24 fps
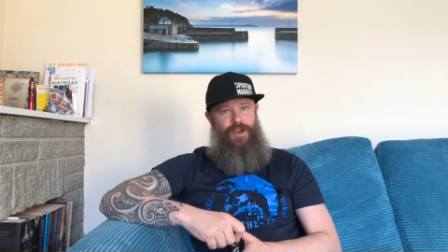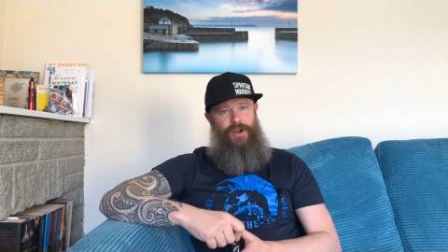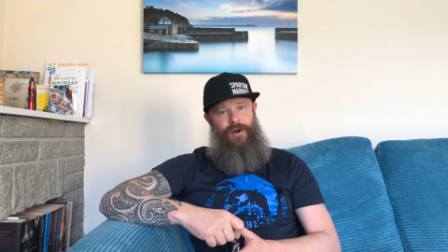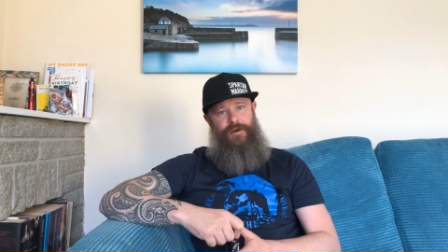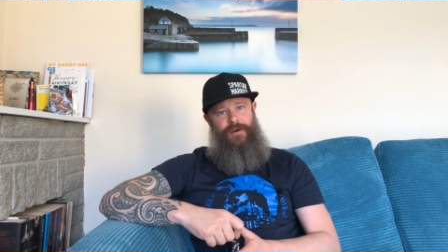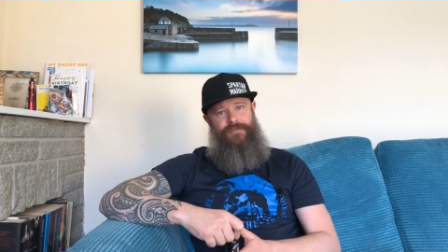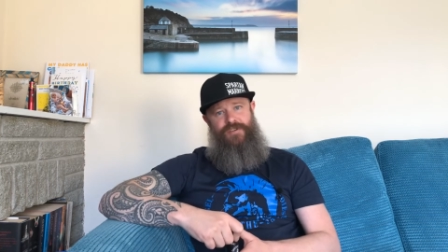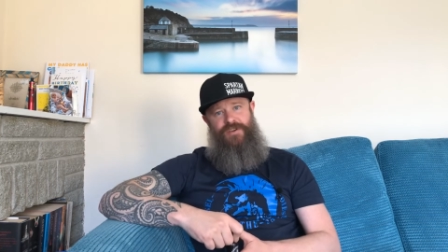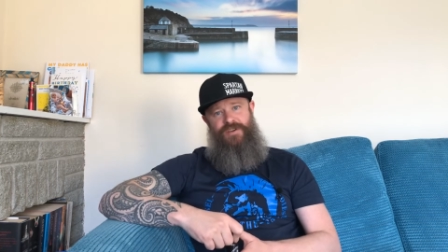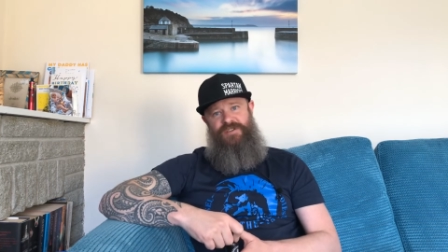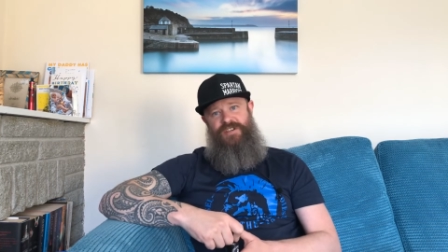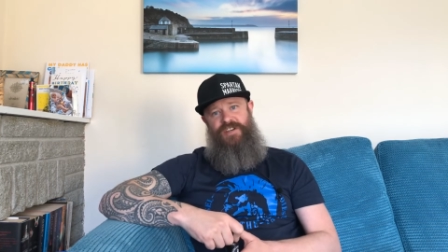I've
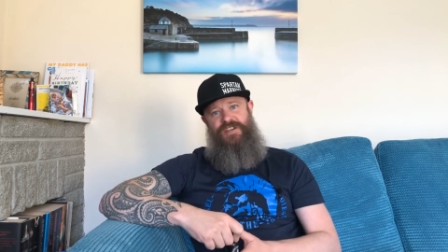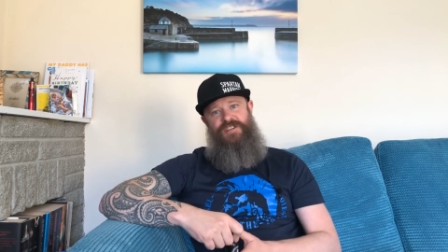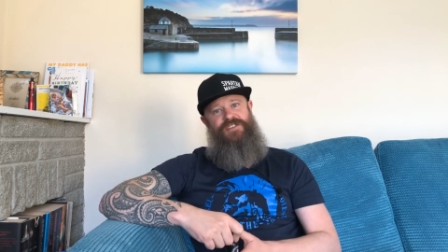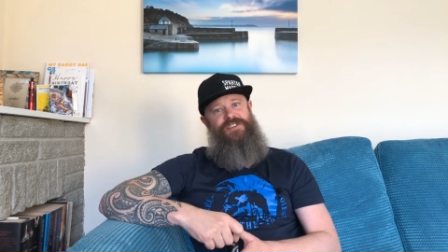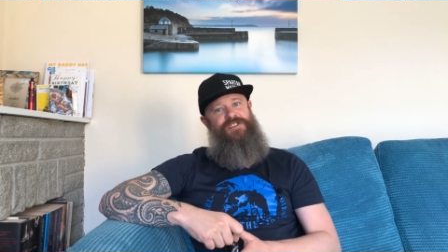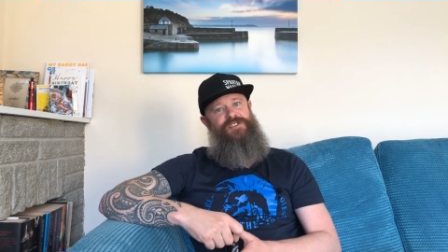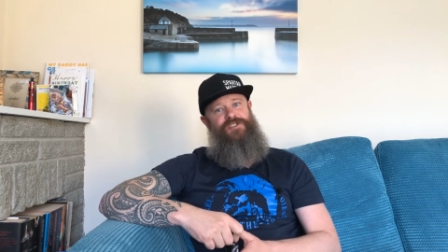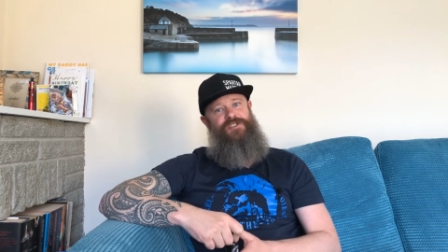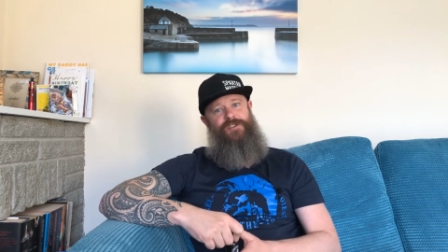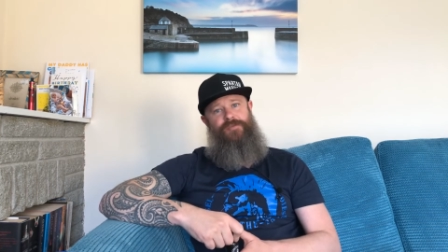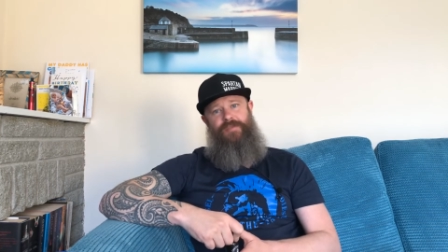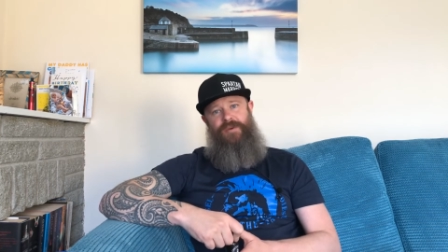used it
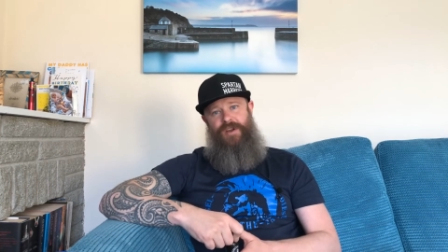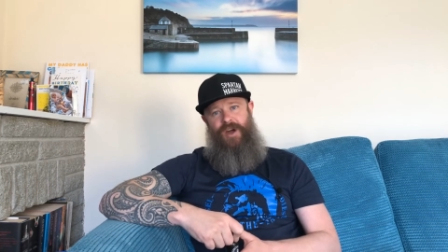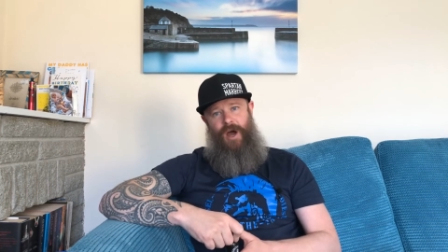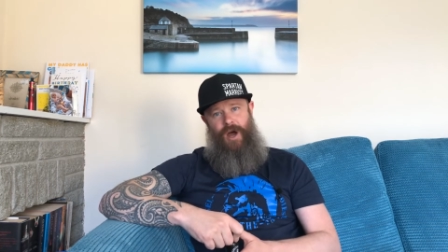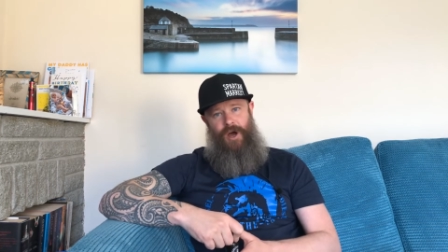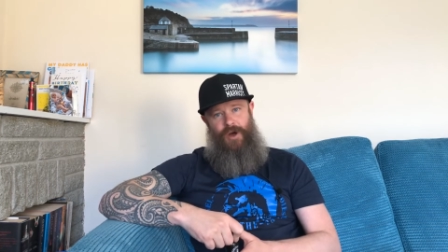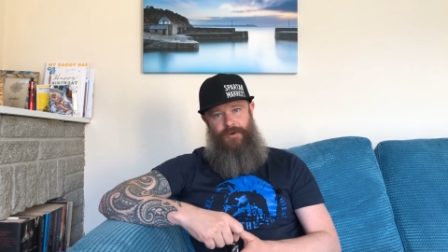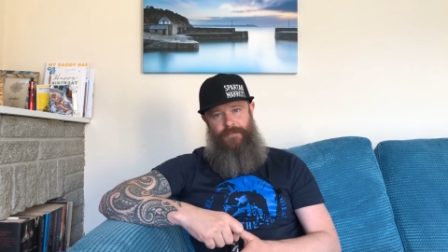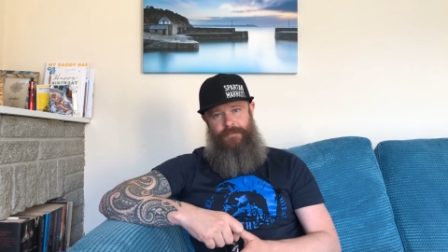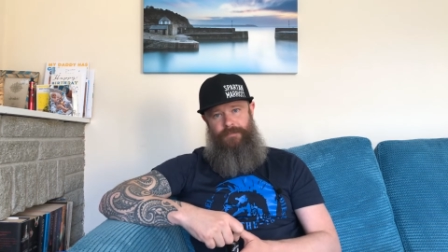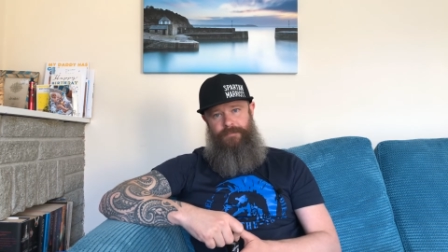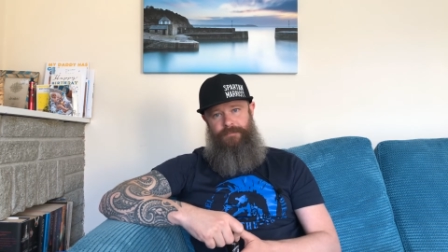since I've been
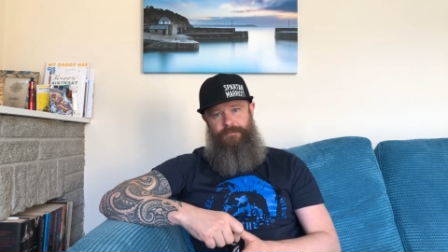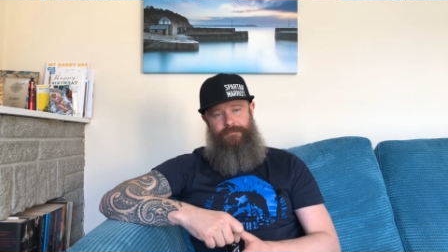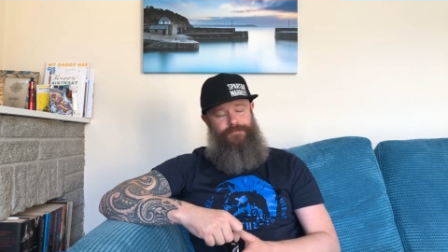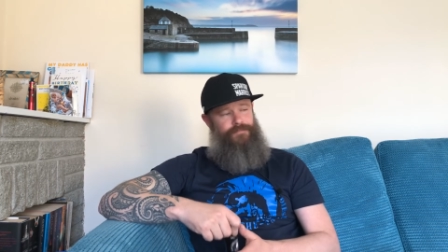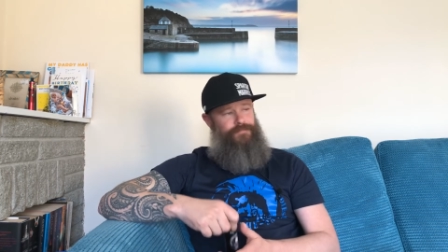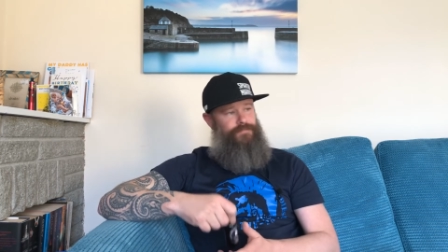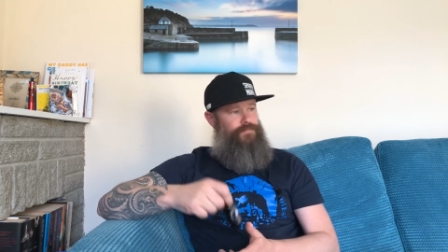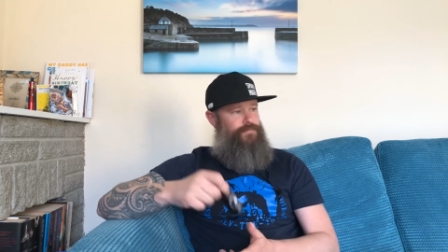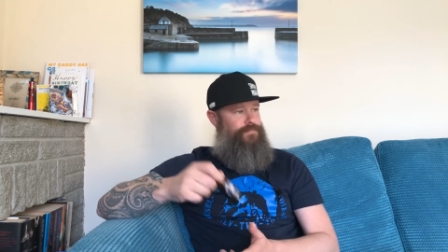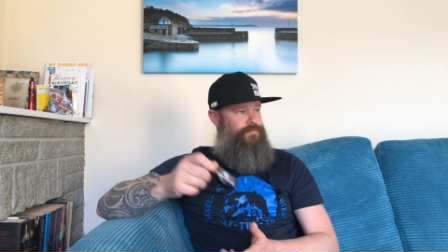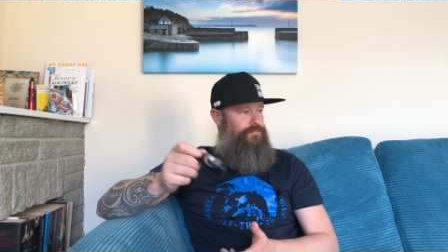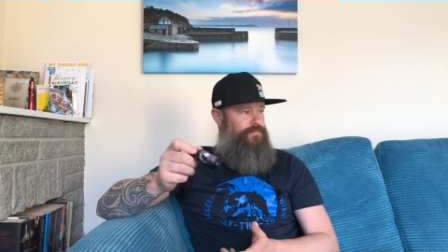home
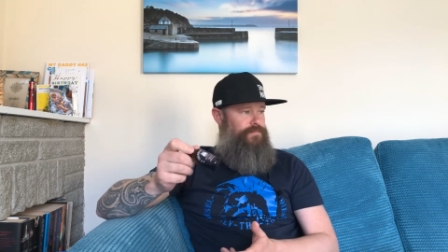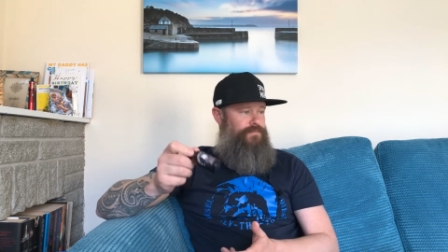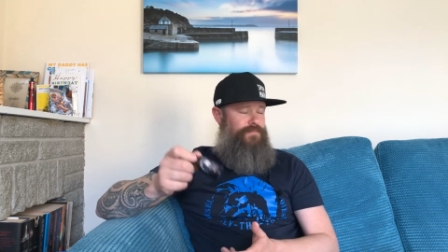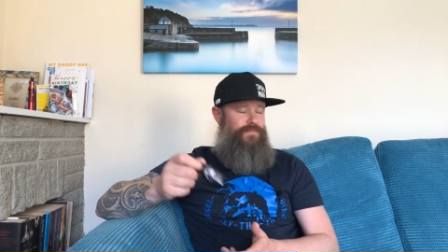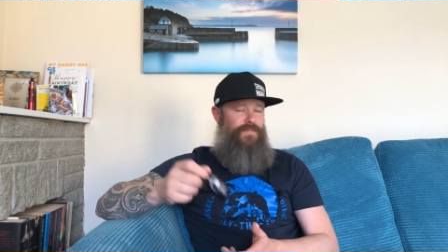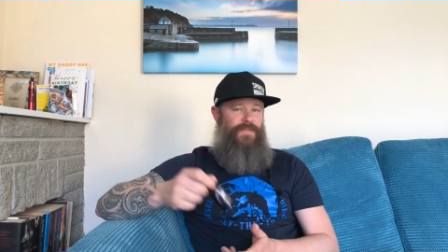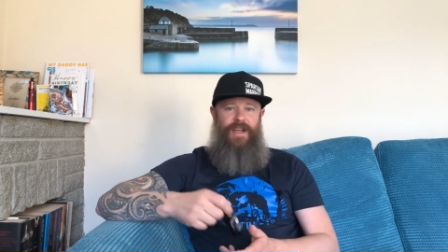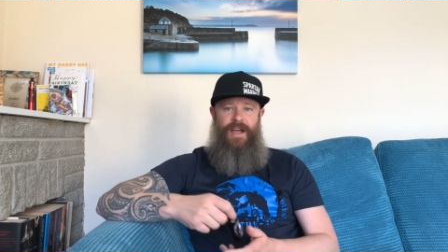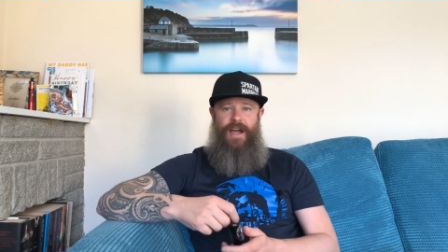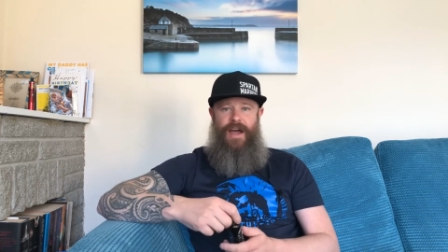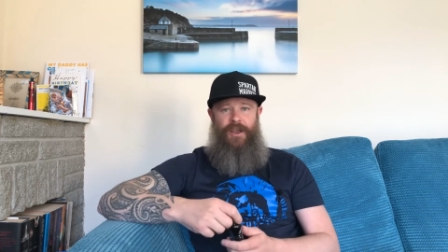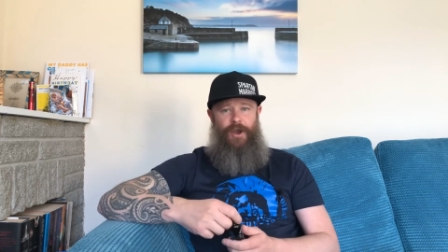
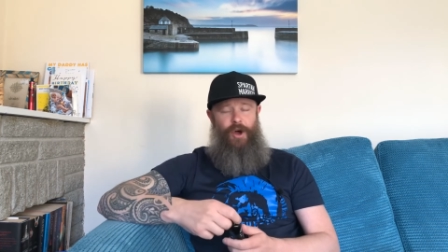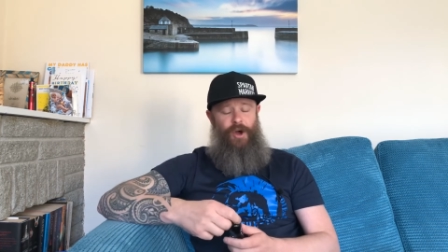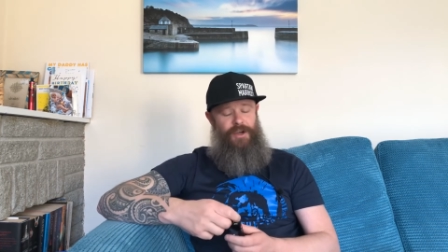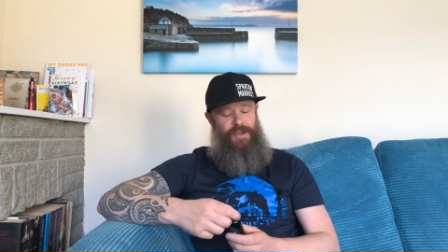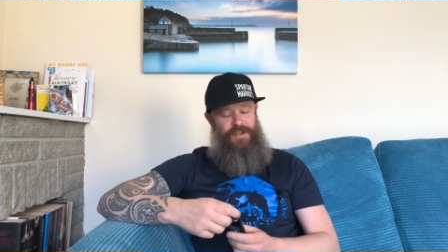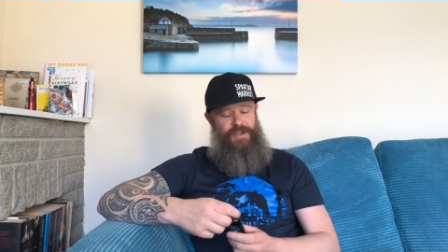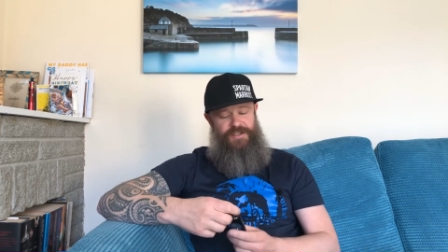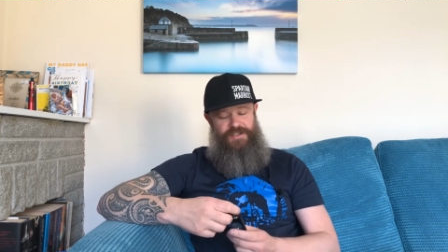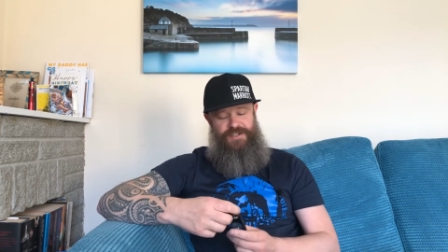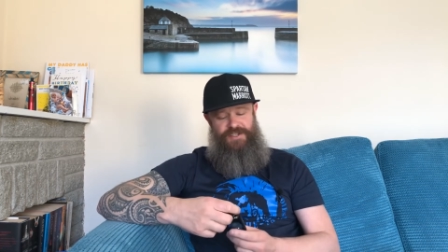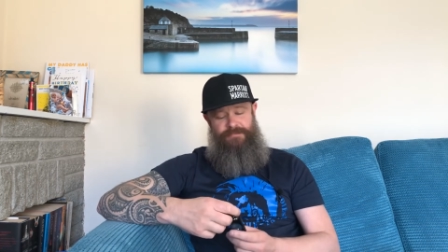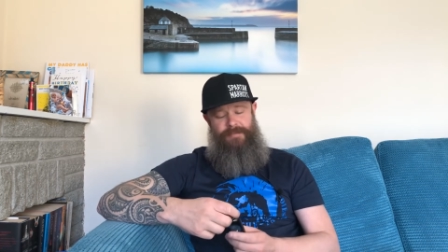and I
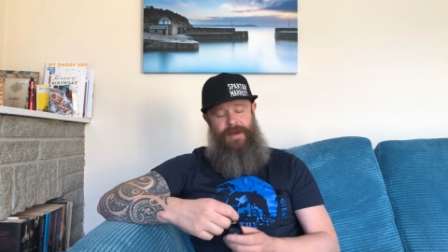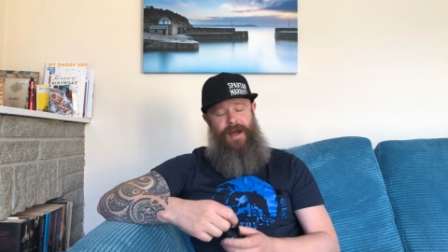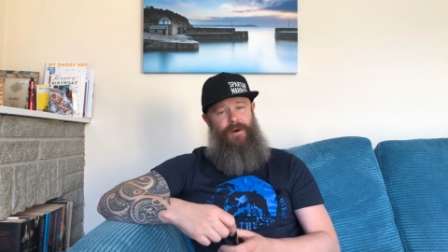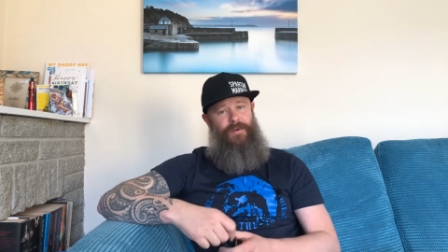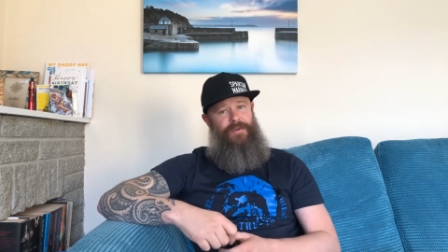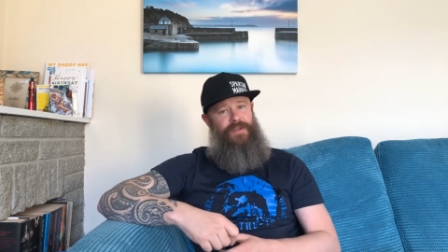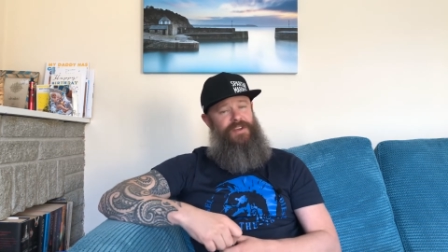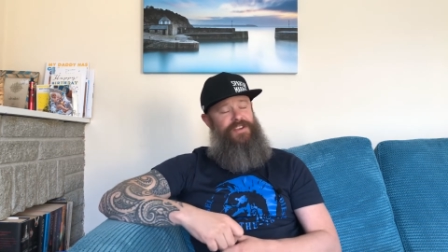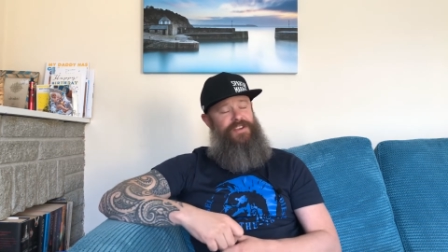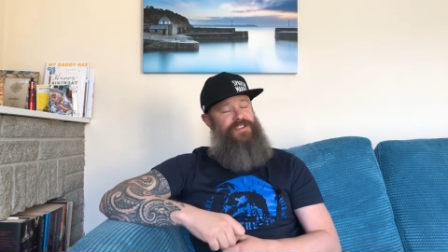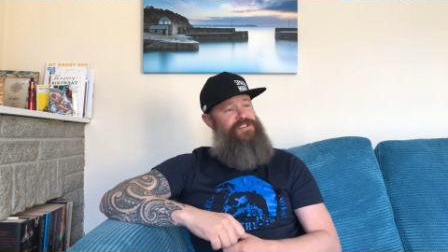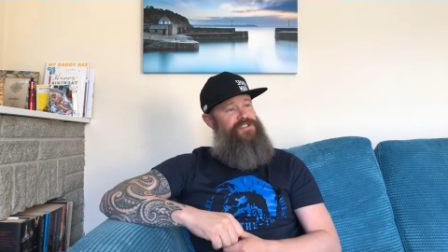could smell
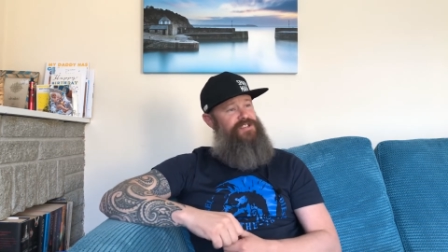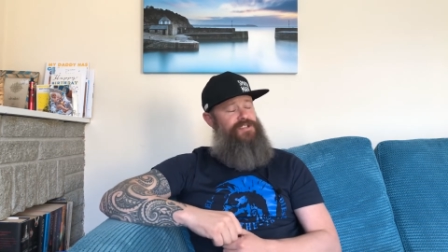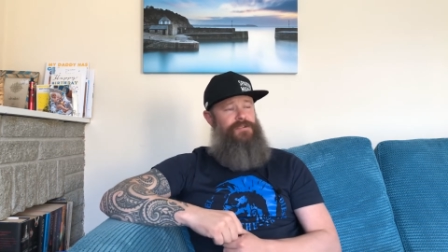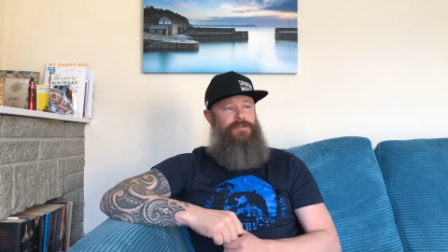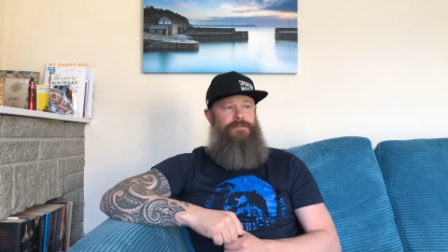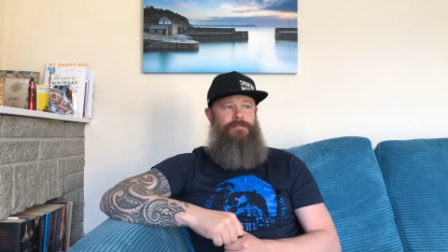this